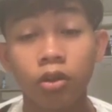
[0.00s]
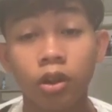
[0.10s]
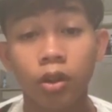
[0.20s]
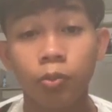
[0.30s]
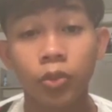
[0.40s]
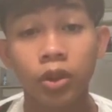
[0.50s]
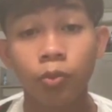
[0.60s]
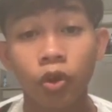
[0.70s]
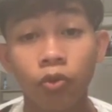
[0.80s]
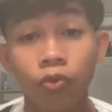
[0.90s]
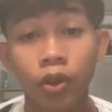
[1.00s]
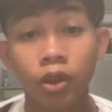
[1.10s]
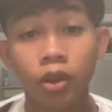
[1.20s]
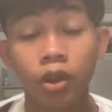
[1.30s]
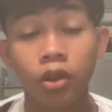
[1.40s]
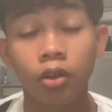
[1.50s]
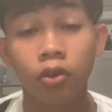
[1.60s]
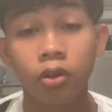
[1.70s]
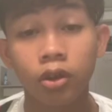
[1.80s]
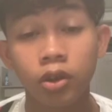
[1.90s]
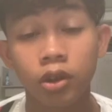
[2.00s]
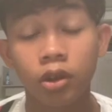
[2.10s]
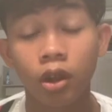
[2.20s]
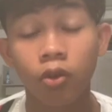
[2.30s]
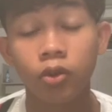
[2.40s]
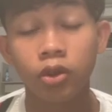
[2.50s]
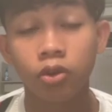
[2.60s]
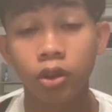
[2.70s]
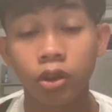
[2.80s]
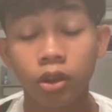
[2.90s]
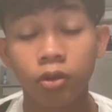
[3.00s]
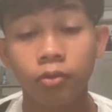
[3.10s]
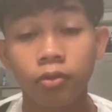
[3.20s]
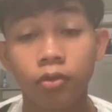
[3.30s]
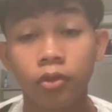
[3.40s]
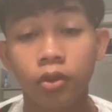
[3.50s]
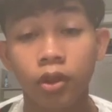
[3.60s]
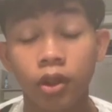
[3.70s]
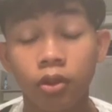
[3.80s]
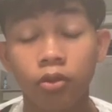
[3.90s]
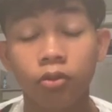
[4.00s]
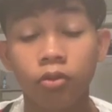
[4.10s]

can be more fair and honest in our society. Thank you.